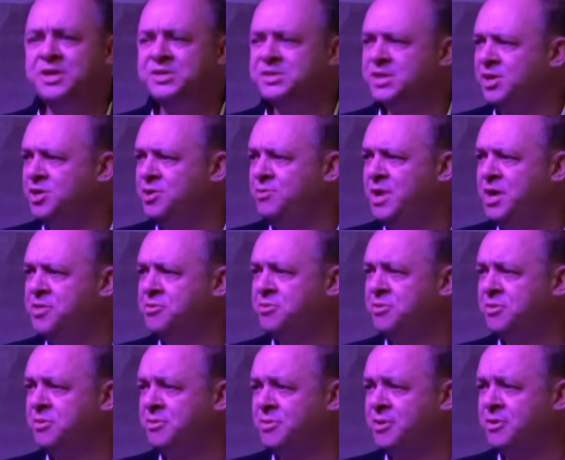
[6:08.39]
They tell you
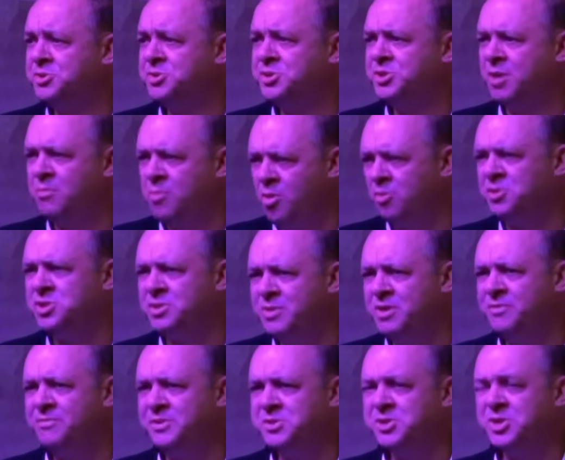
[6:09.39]
either that there's some
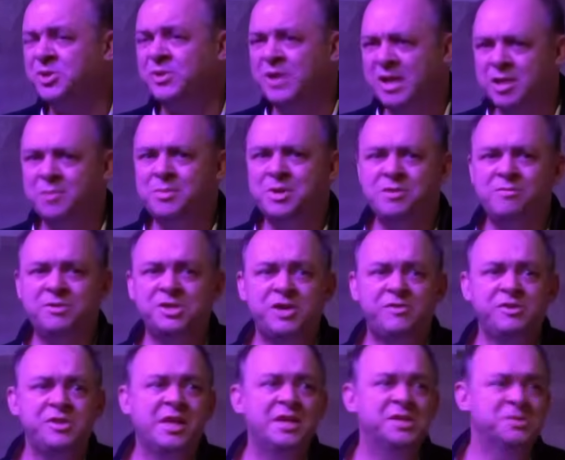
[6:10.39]
ultimate physical element of
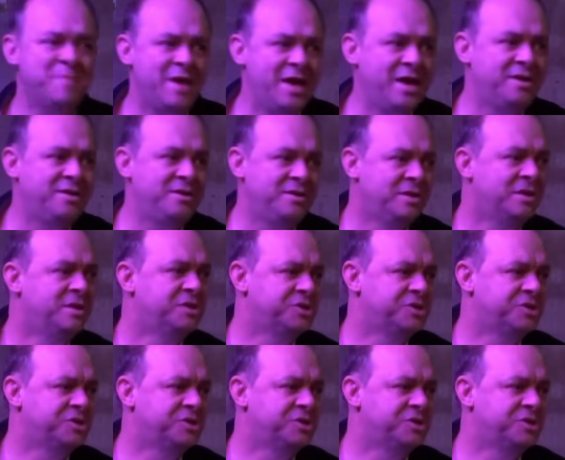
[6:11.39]
which everything is made,